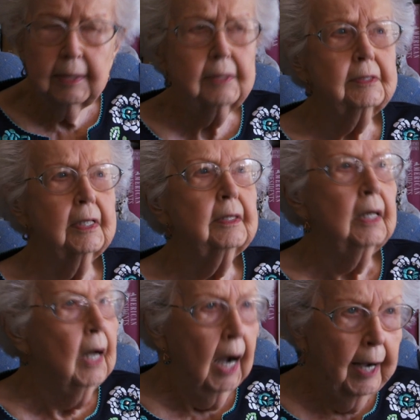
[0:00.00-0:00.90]
And he said,
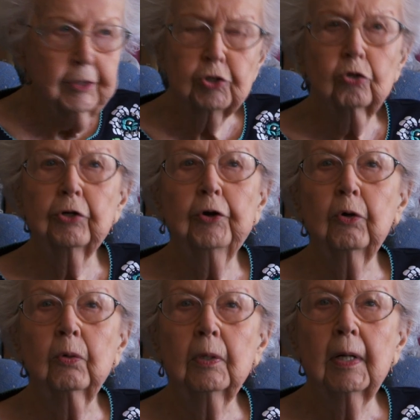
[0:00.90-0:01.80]
"I sure
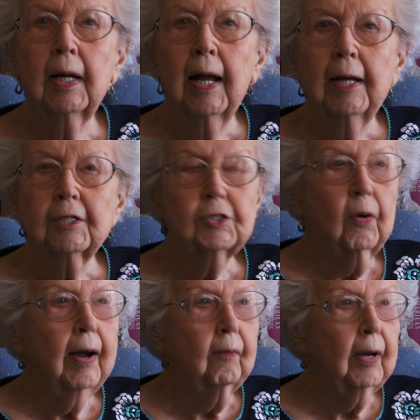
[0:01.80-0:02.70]
do."
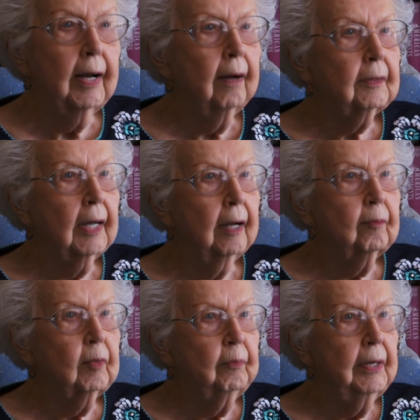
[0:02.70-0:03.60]
So I went out and got
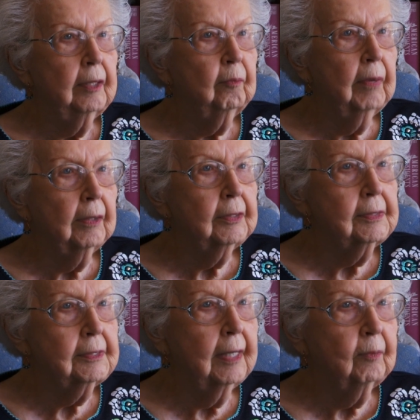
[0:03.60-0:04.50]
him a peanut butter
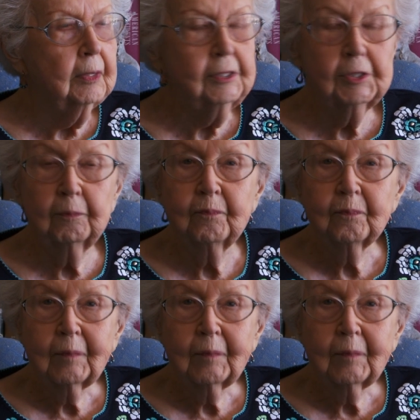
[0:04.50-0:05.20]
sandwich and